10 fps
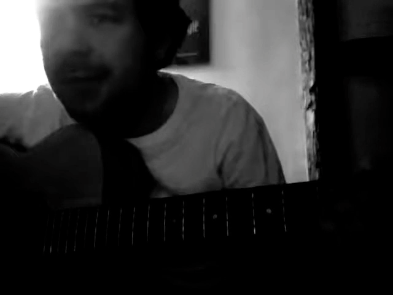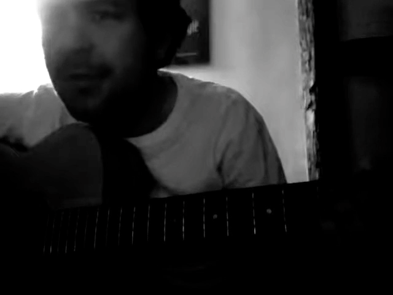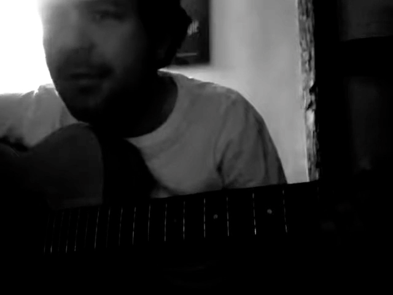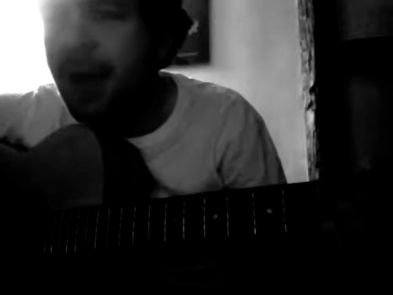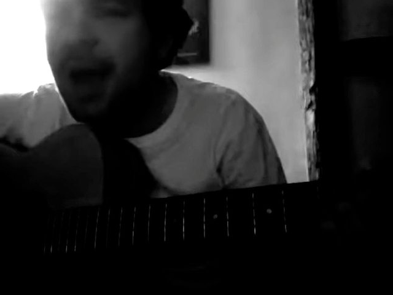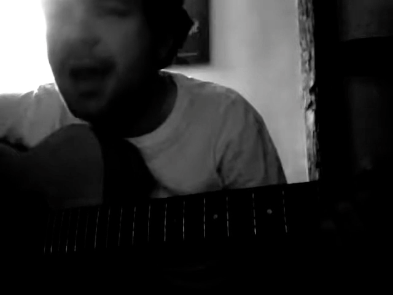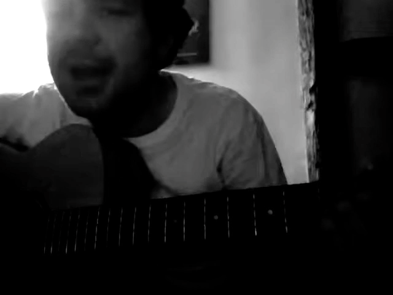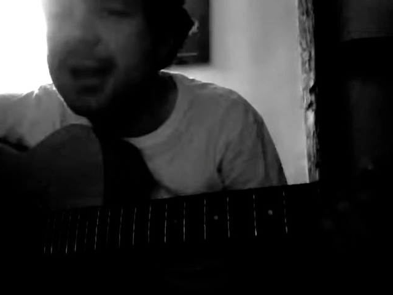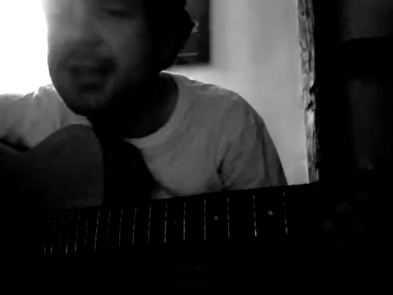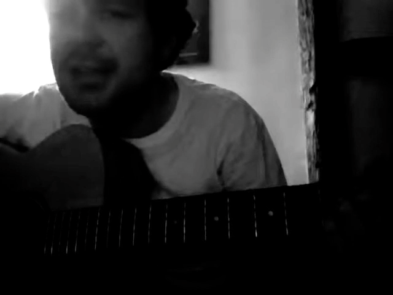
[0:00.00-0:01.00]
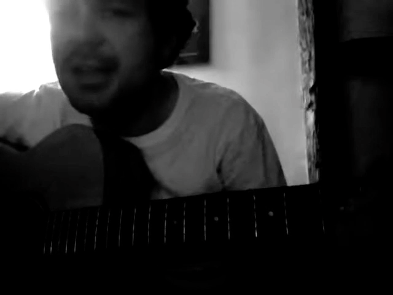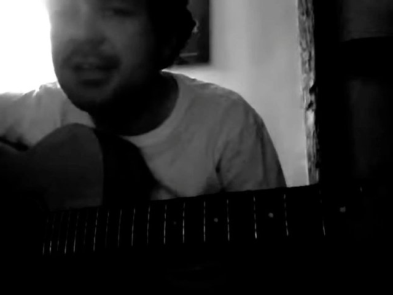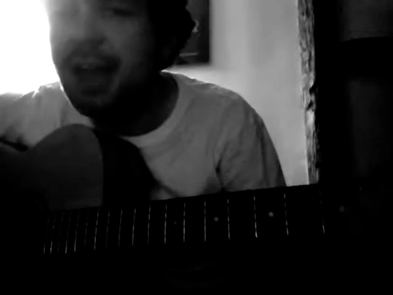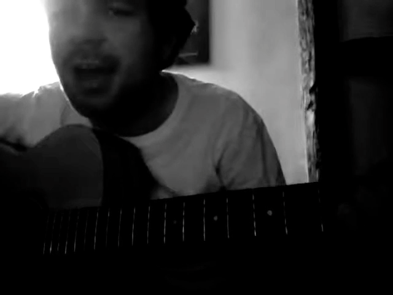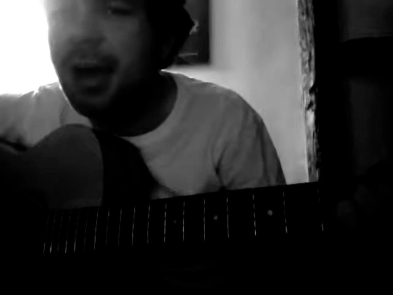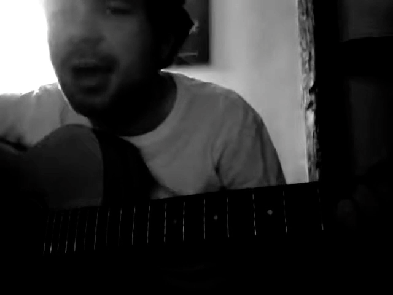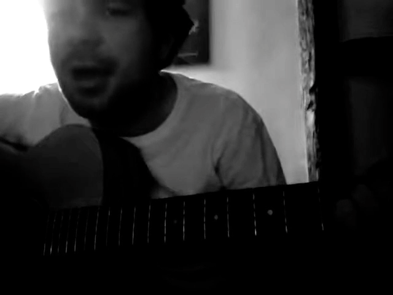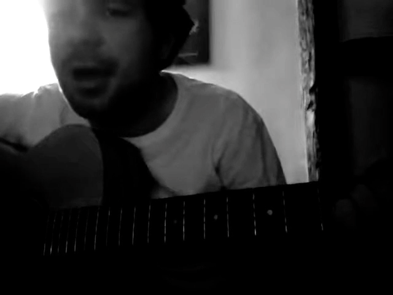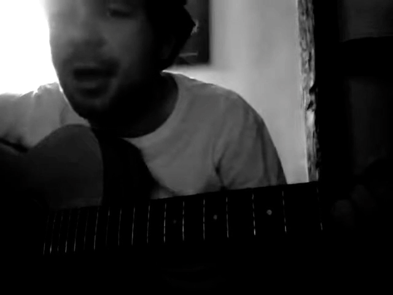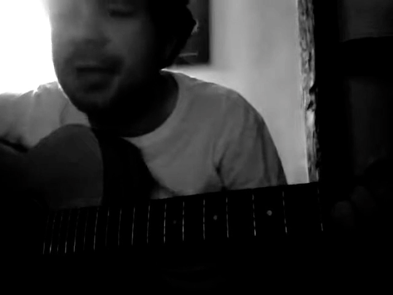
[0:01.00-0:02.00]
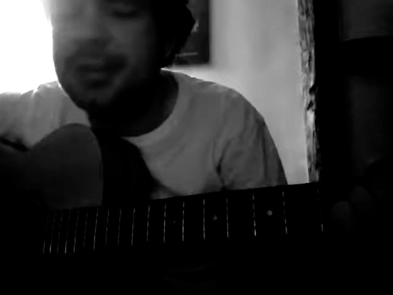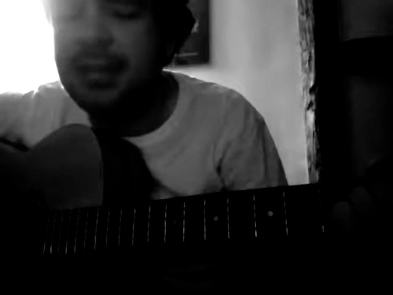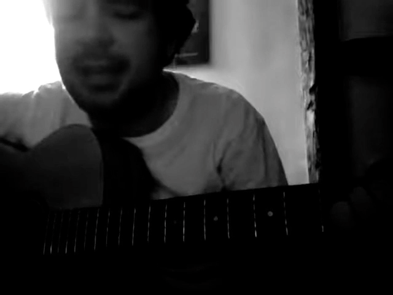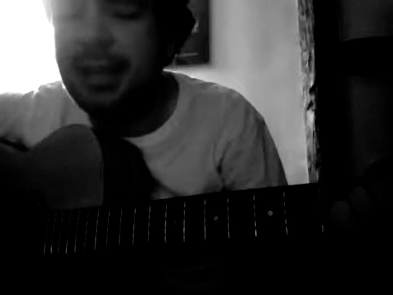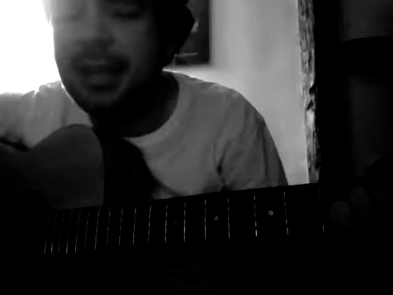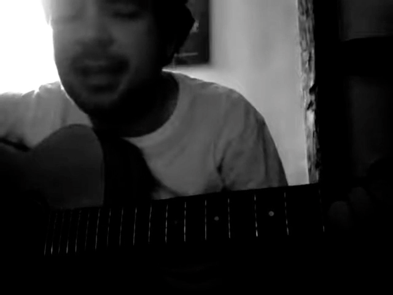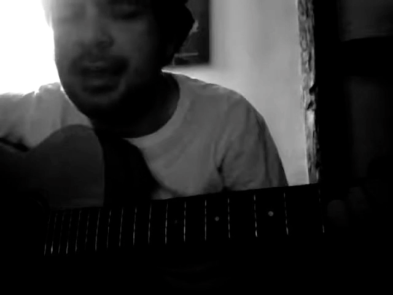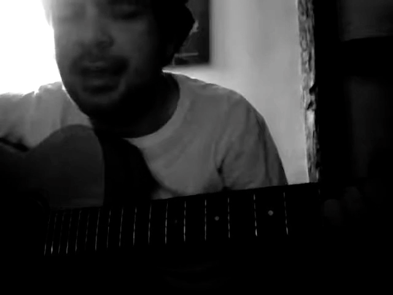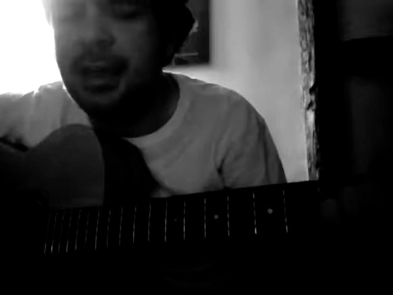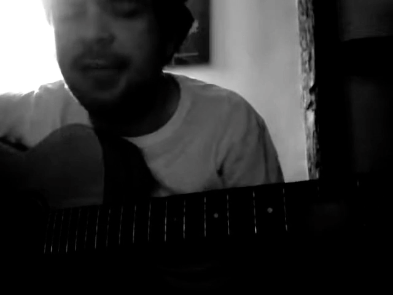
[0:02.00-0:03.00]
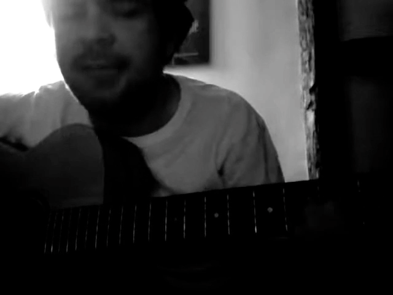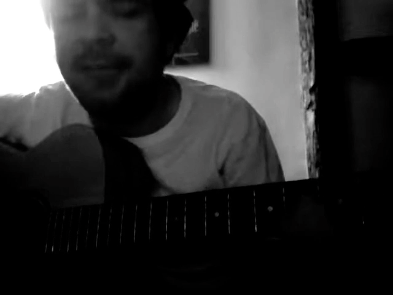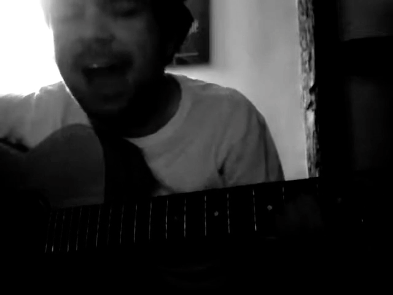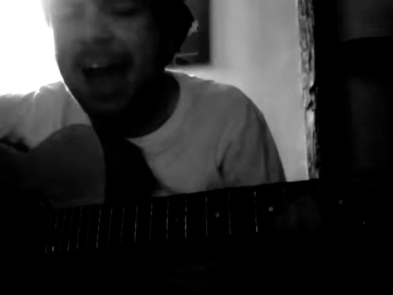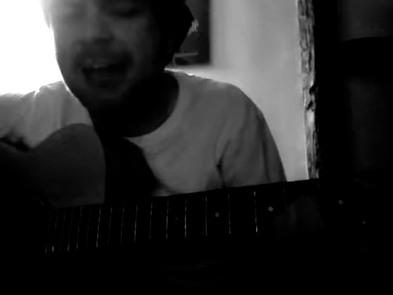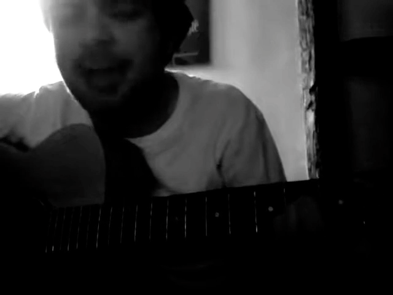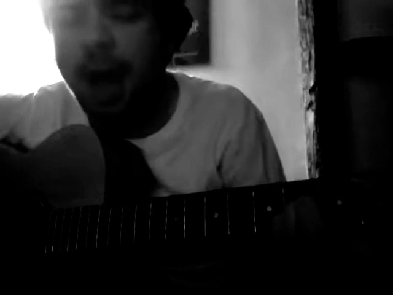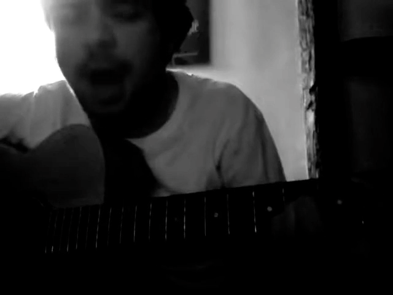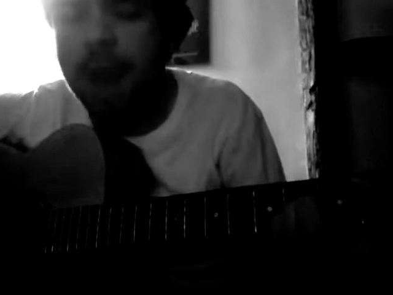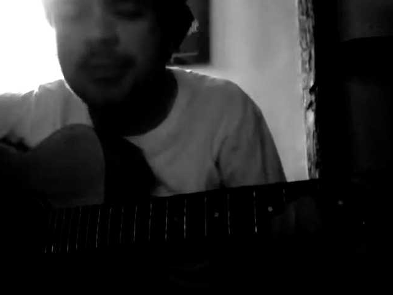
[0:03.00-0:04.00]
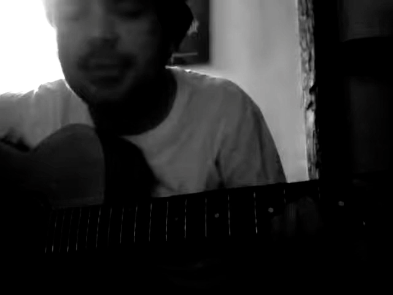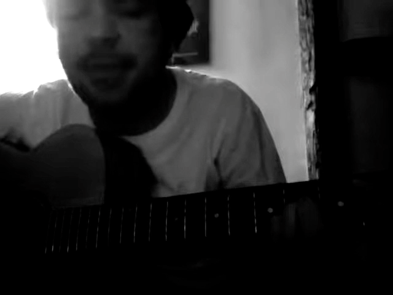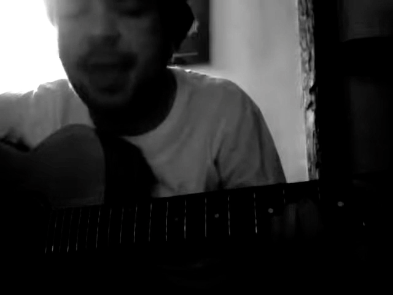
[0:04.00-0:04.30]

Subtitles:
Nobody's mouth can be seen.